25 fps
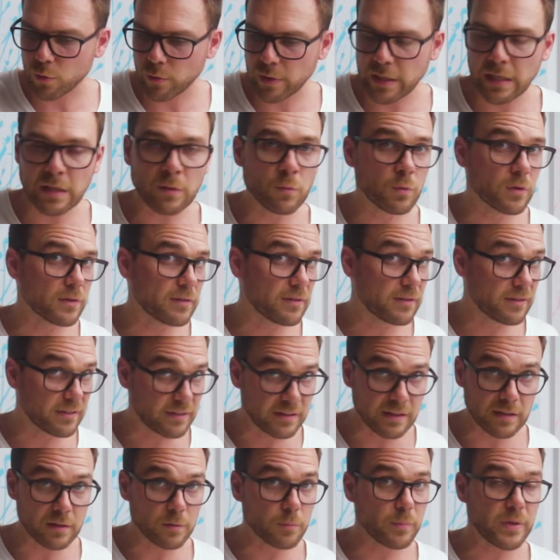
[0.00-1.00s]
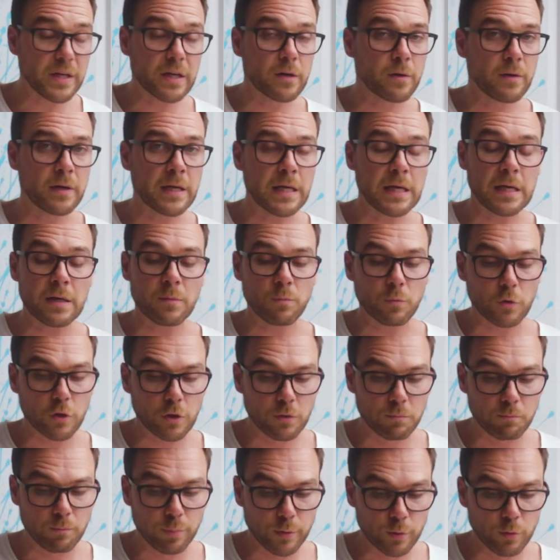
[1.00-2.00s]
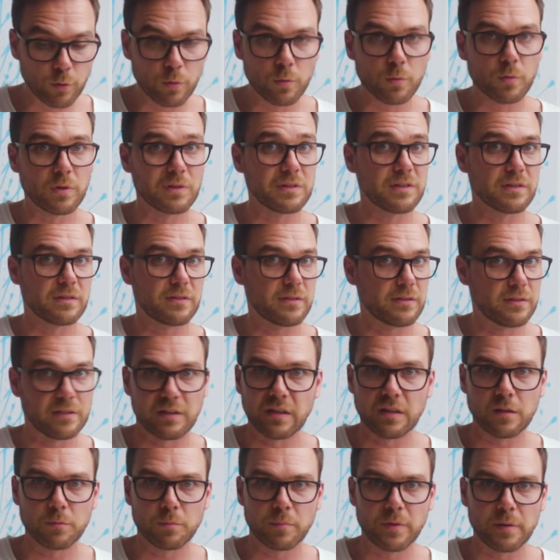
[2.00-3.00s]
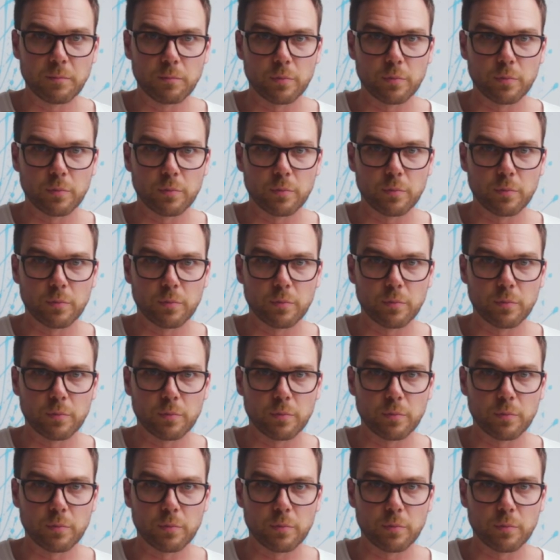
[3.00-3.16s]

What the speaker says: Green will still be green, blue will still be